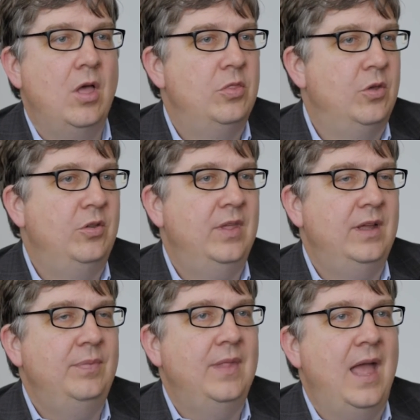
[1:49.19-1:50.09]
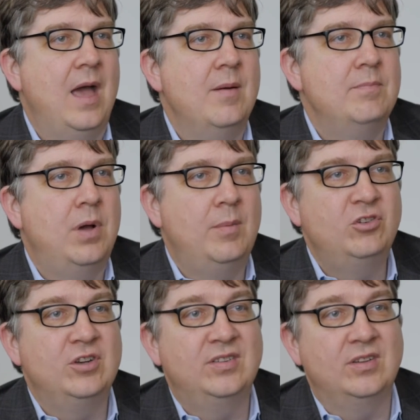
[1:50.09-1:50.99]
Third thing,
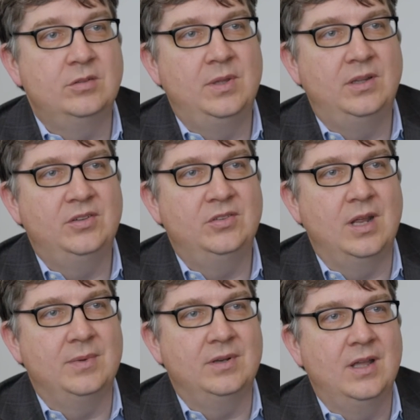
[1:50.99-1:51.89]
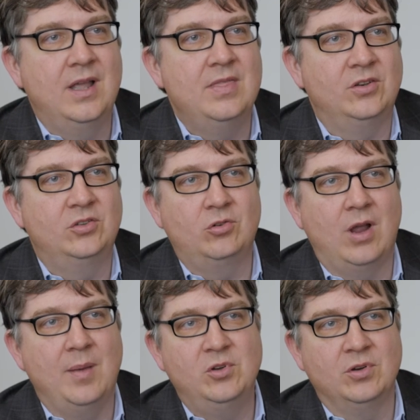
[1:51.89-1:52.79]
publish an accessibility statement that
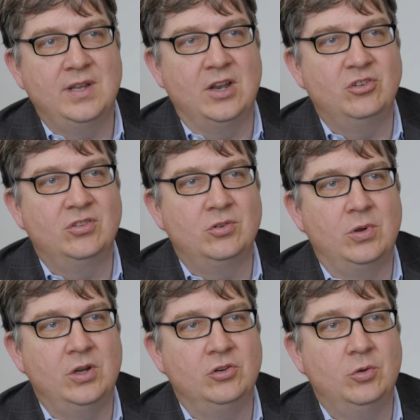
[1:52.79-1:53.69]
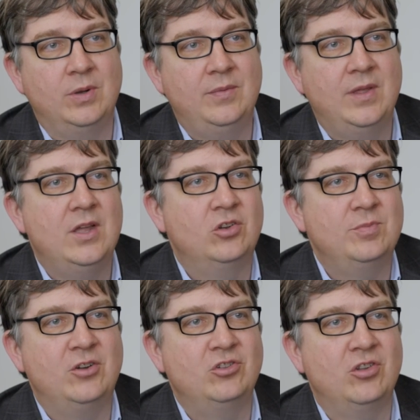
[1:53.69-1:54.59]
describes your intentions and what you're doing. Just
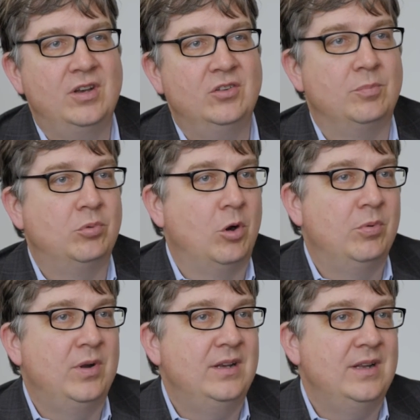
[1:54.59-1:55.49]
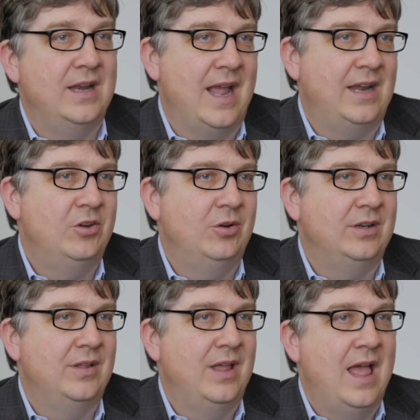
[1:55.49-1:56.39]
make sure that it's appropriate and accurate.